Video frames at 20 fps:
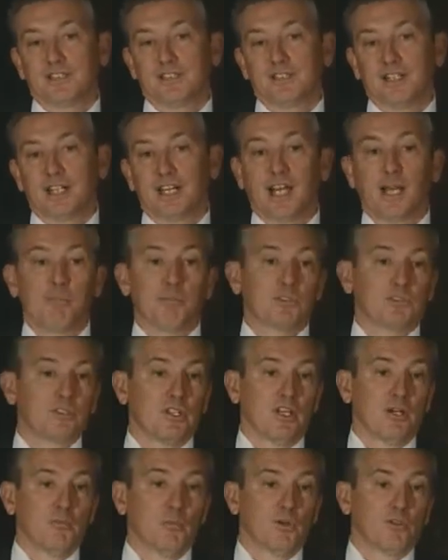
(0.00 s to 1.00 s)
that it happens a
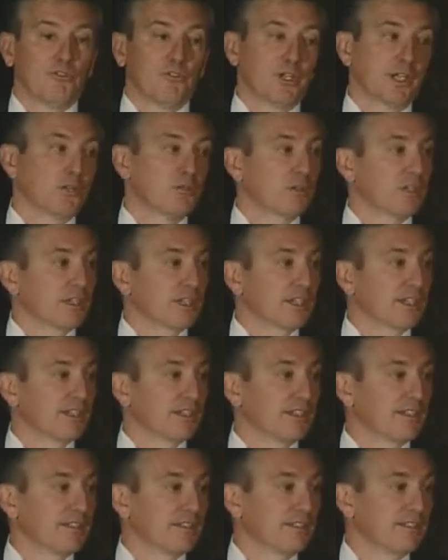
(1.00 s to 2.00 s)
lot more frequently
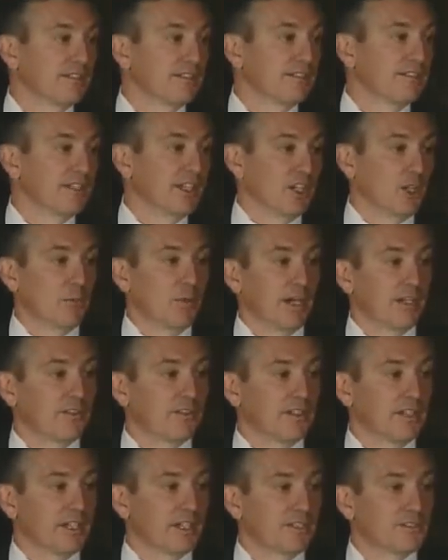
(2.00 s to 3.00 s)
than everybody
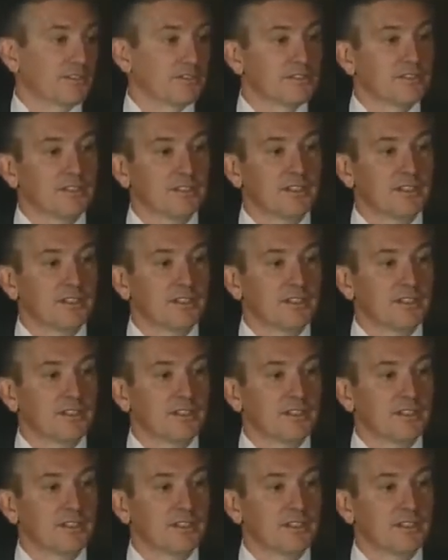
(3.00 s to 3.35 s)
thinks.